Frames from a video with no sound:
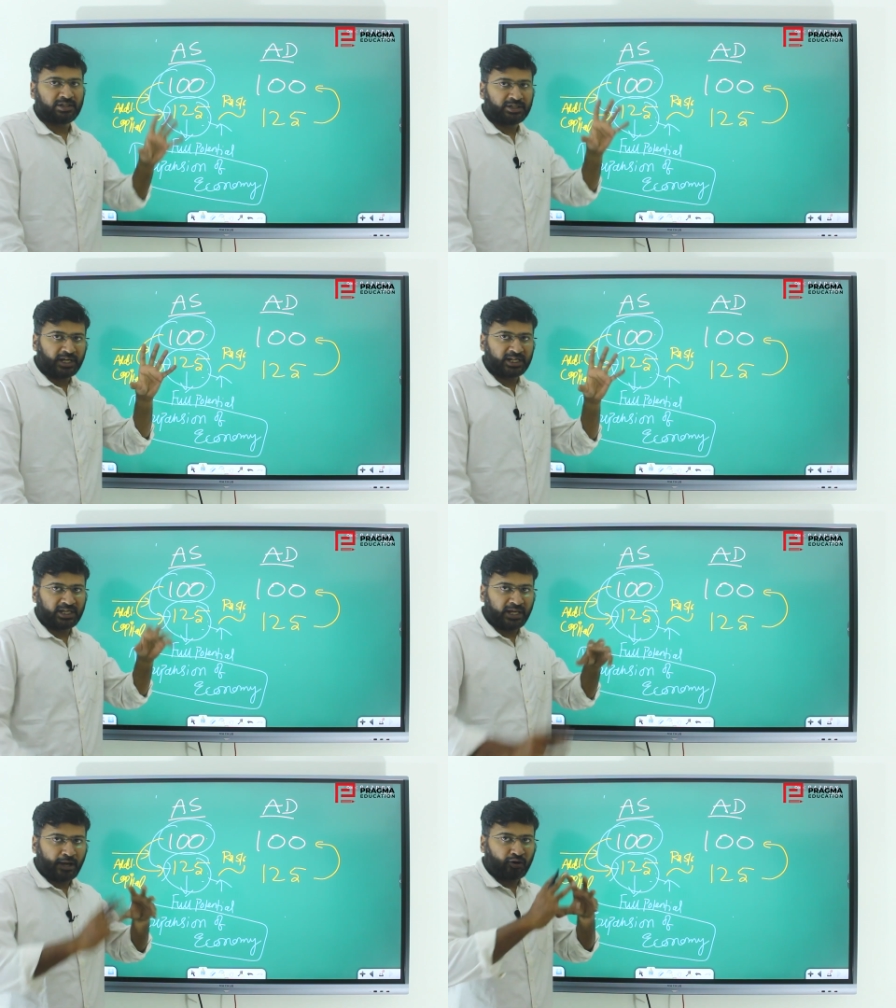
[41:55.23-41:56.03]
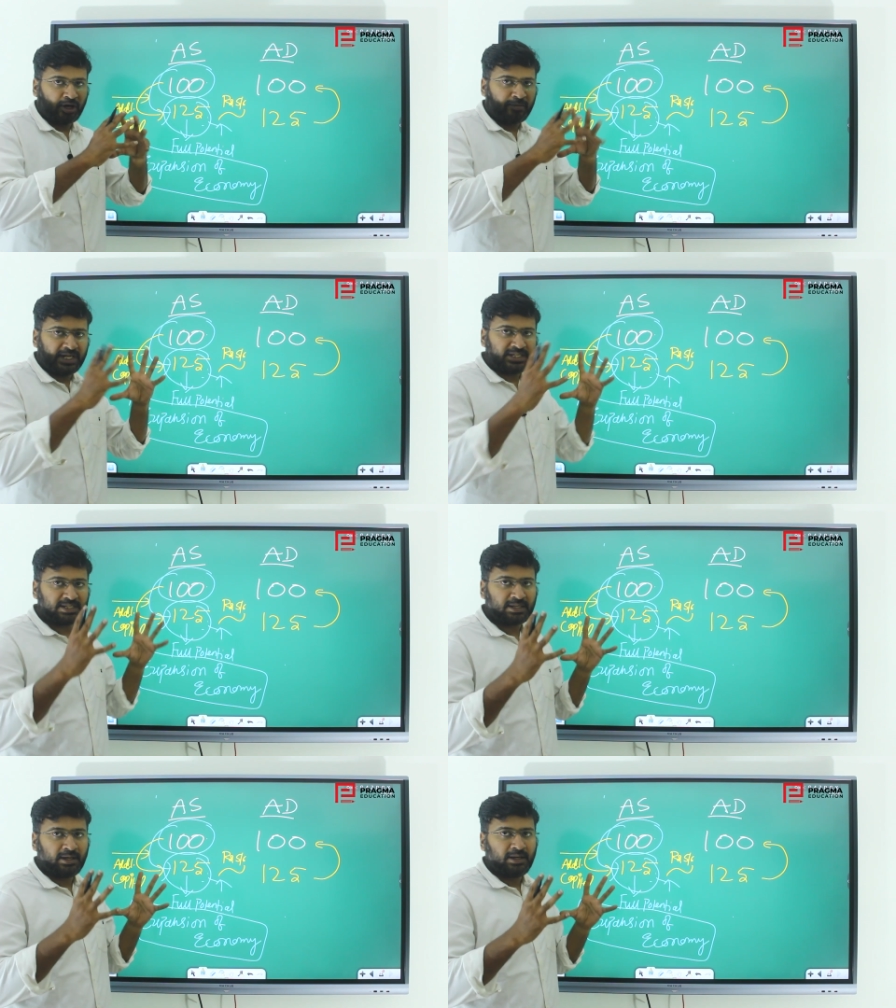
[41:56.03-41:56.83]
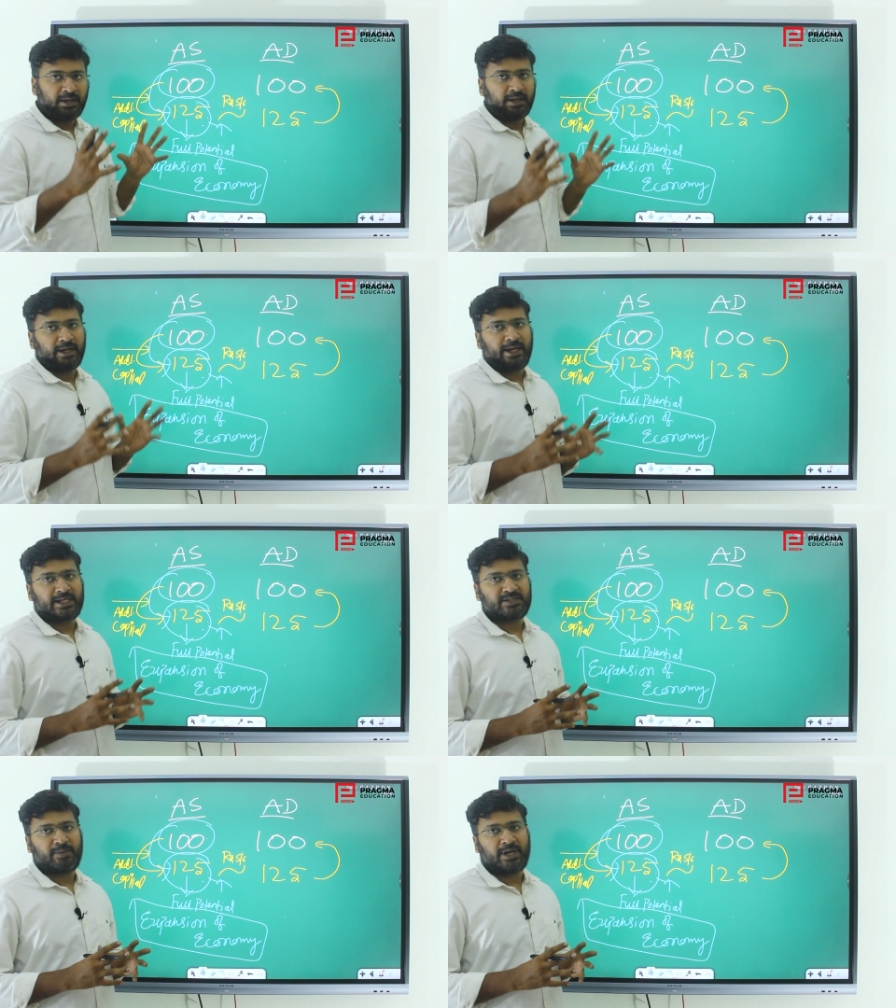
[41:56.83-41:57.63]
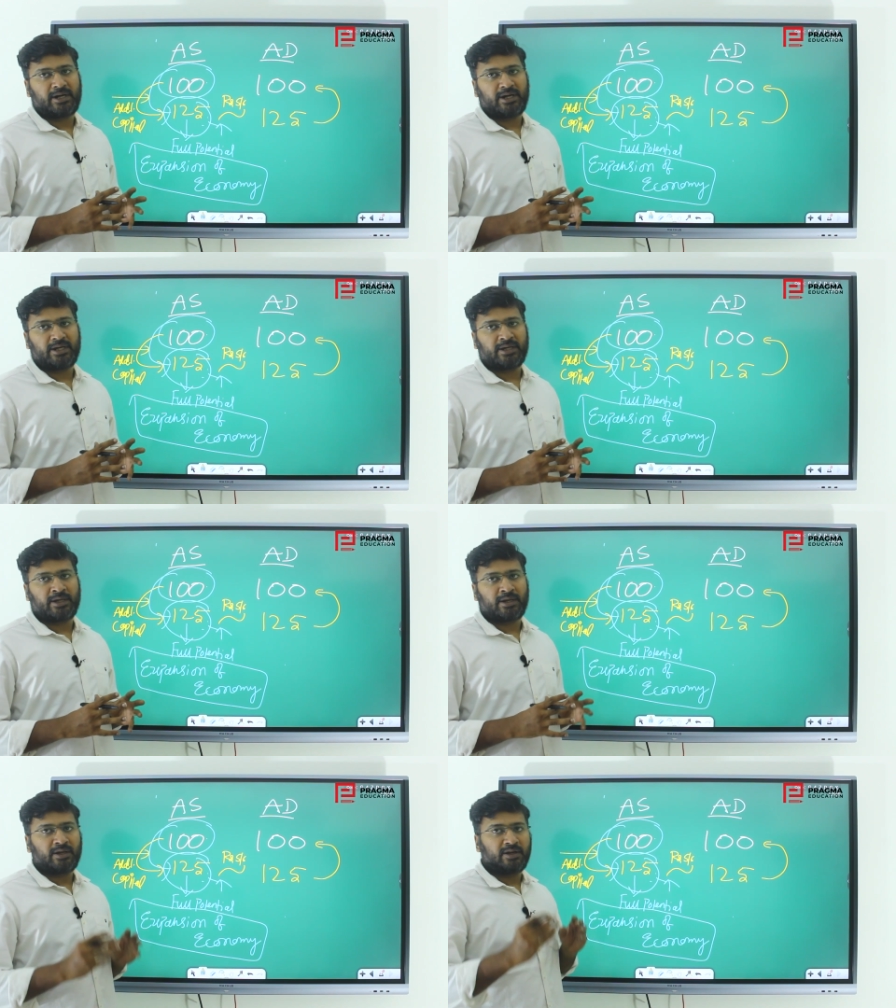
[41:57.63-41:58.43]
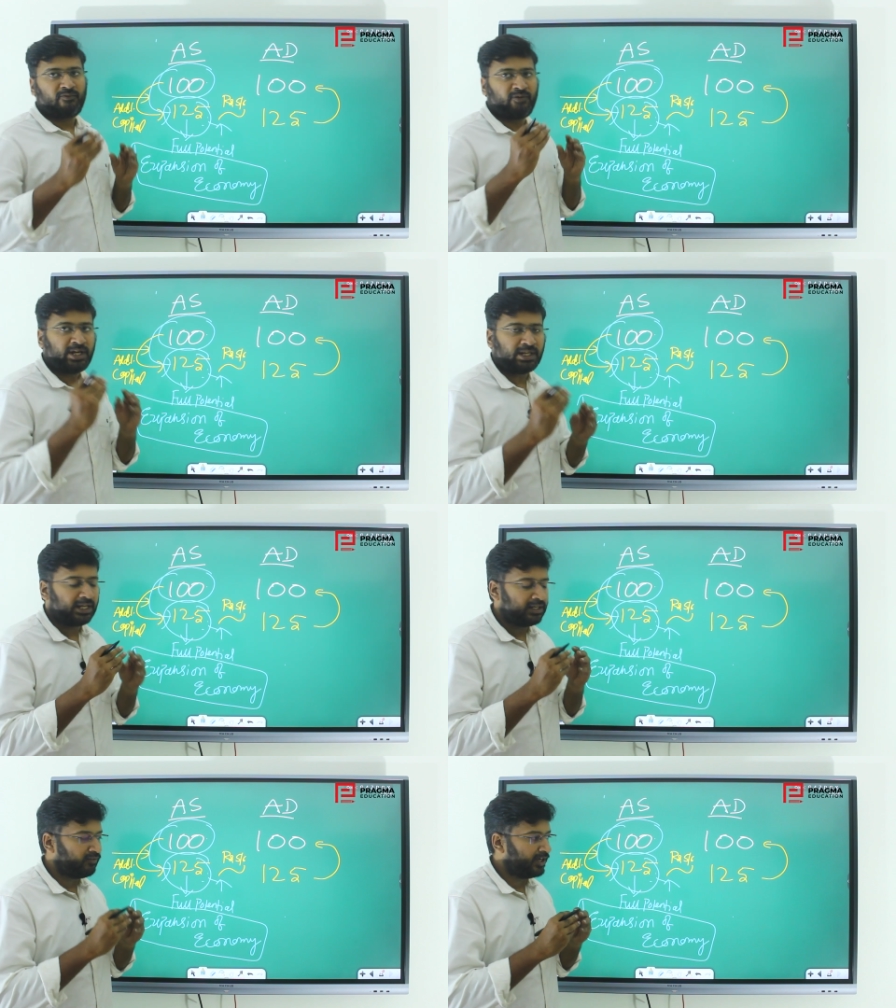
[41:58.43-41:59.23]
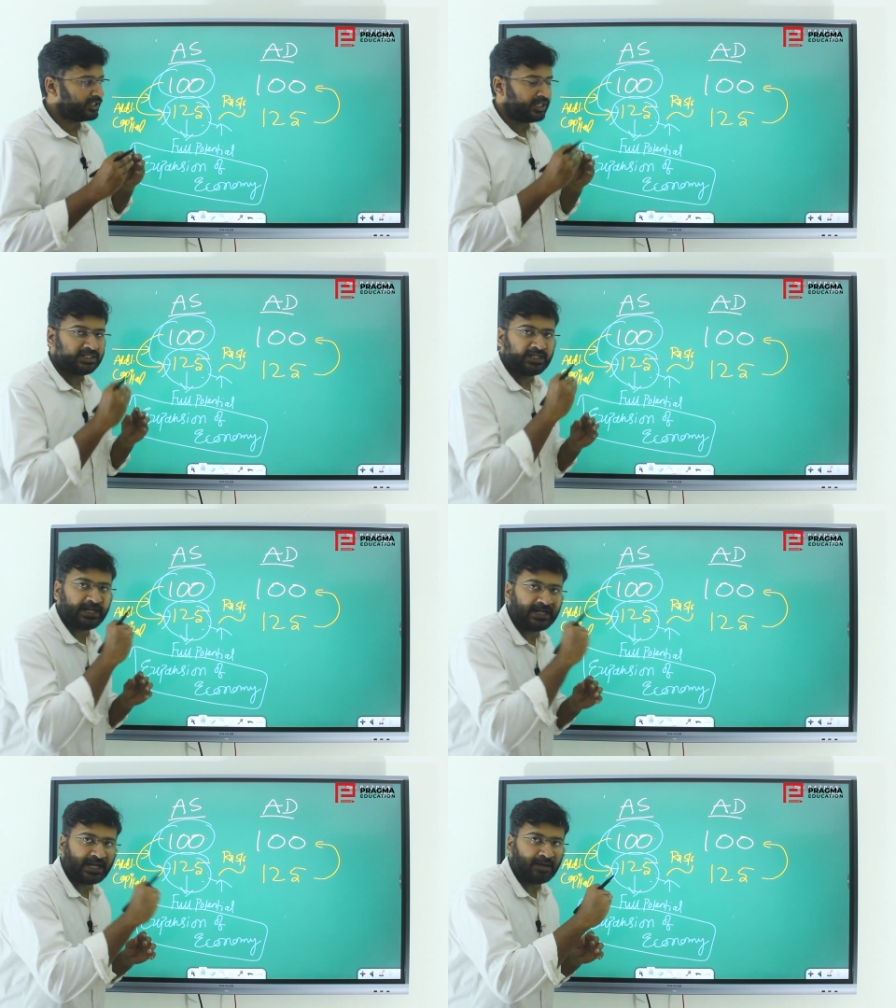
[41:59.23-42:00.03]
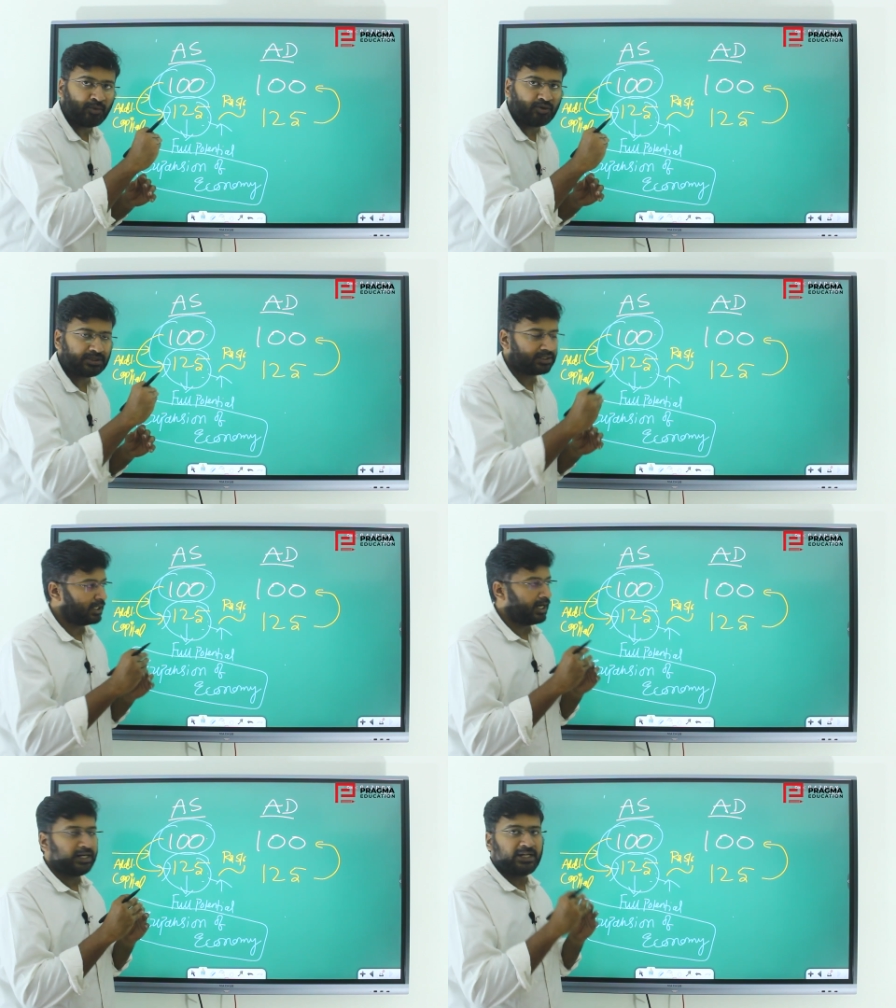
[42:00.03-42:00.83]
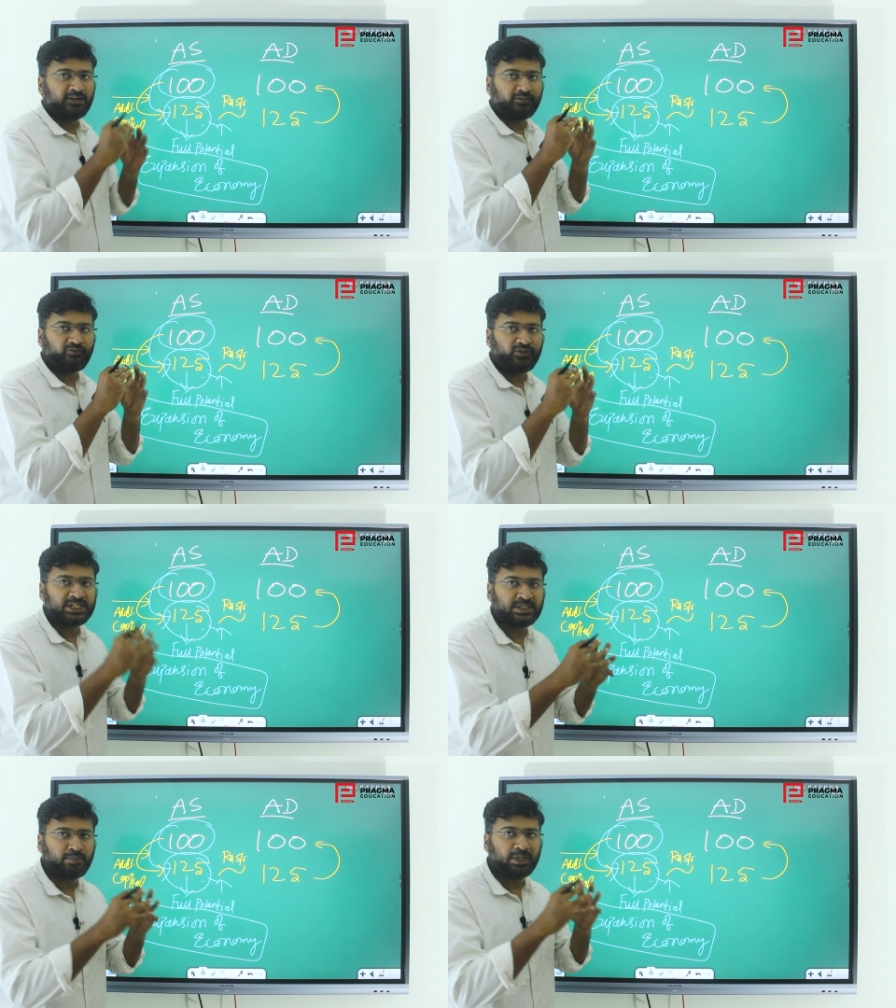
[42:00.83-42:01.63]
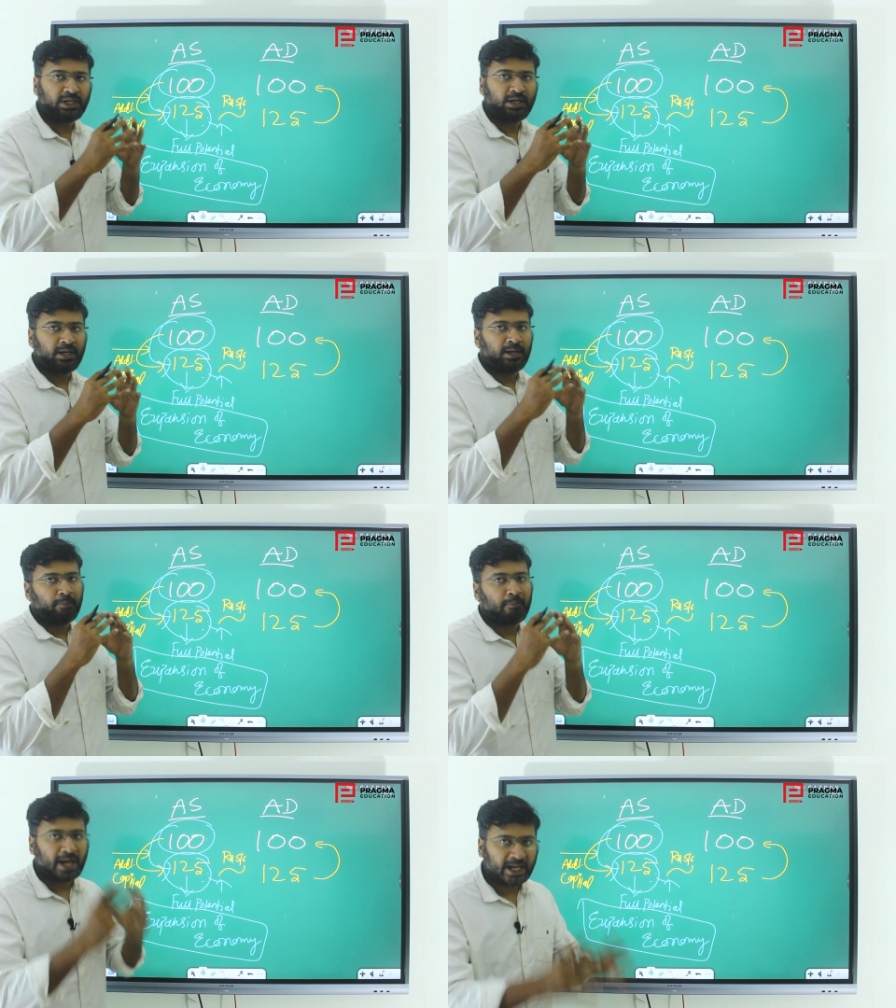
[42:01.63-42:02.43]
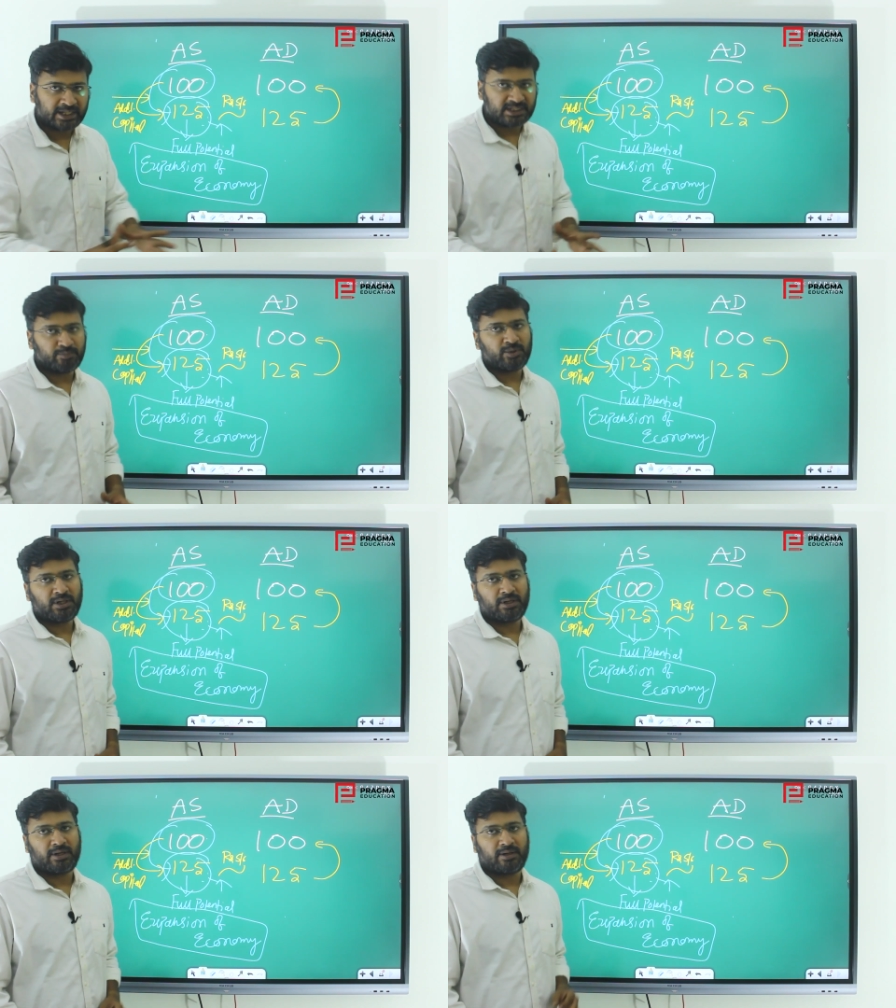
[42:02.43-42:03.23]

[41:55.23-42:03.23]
The economy is expanding when the inflation is in little amounts and in a feasible, manageable